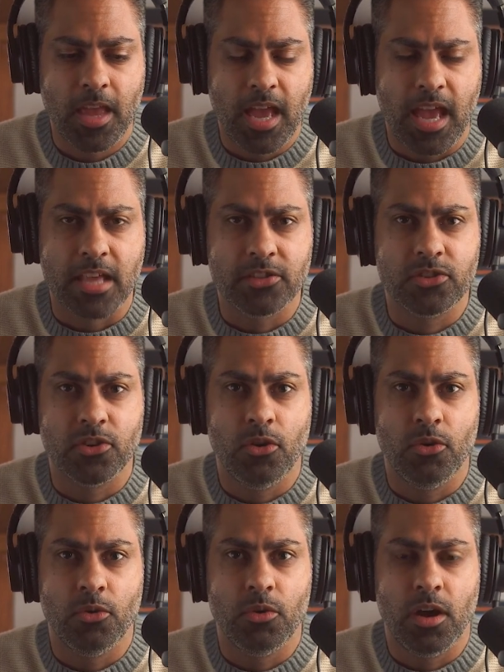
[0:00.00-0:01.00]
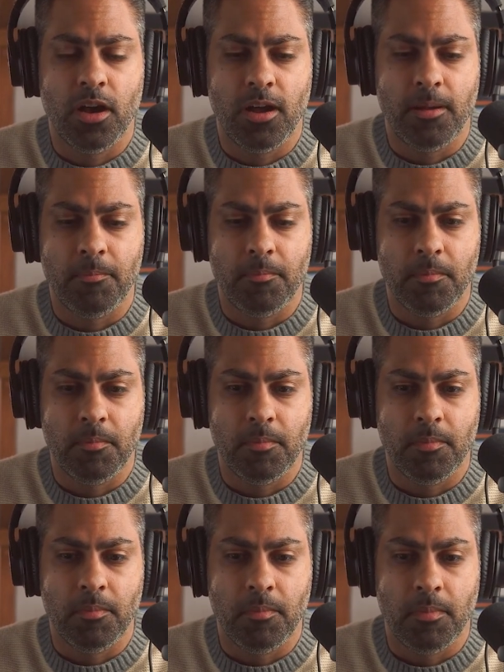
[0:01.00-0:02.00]
And so um,
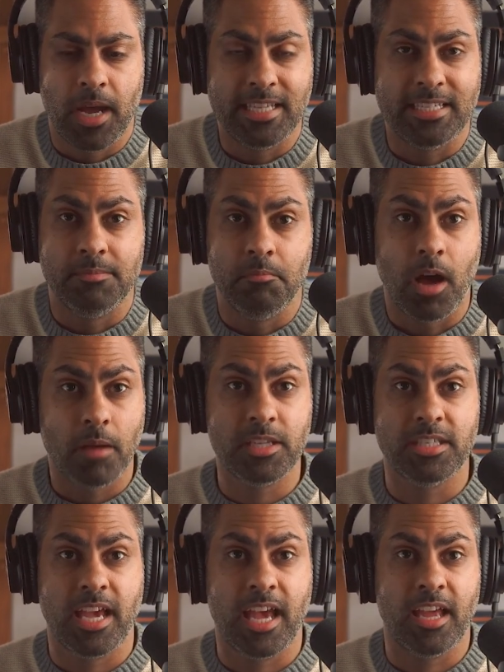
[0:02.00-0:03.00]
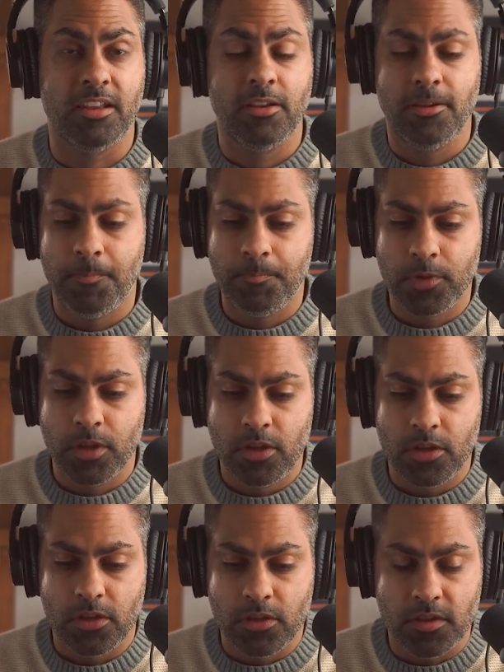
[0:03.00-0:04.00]
my mom and dad
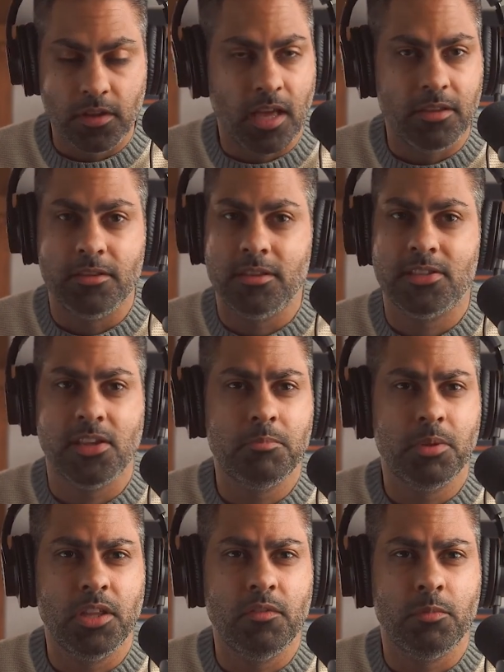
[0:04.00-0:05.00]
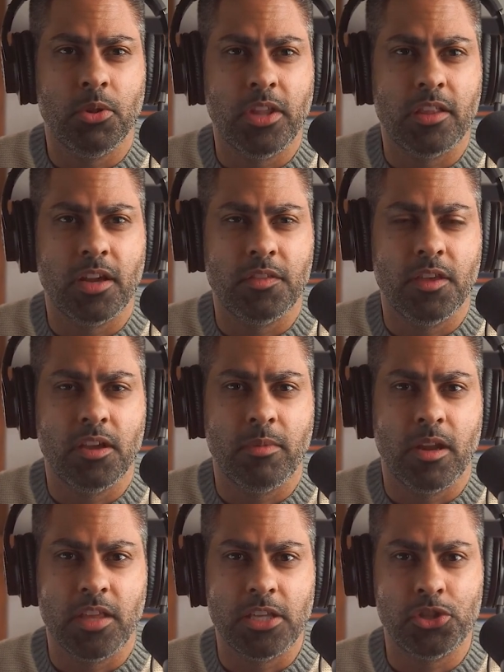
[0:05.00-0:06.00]
it's unbelievable now that I think
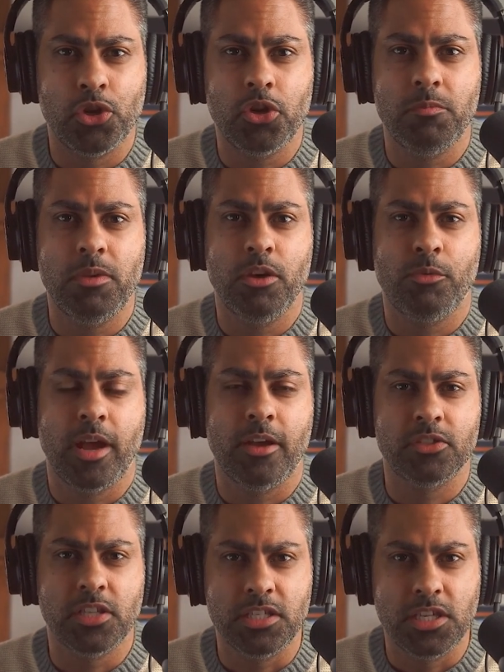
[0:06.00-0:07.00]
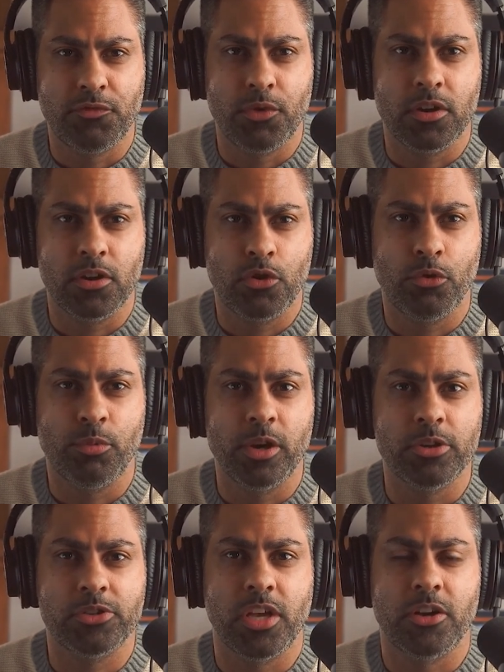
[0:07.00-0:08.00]
about it. They took me around to different
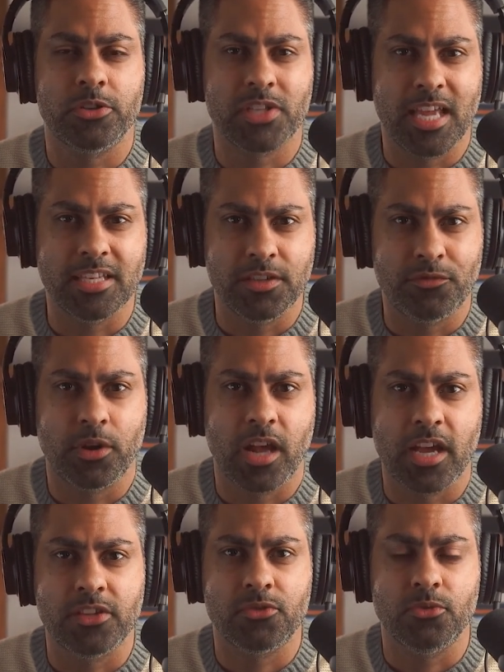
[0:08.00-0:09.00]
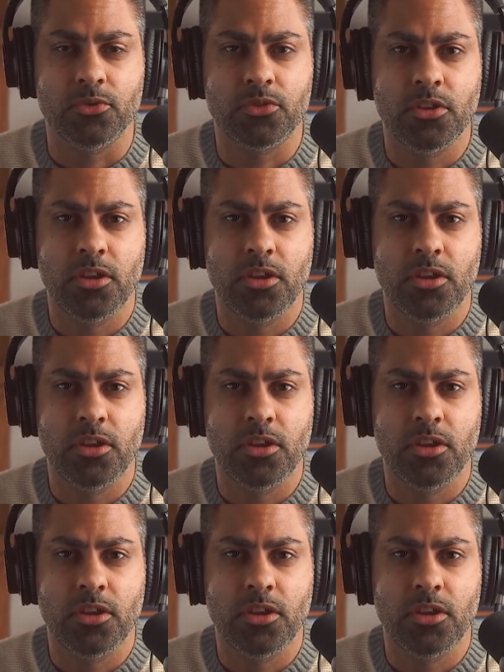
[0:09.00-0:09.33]
career centers at different high schools.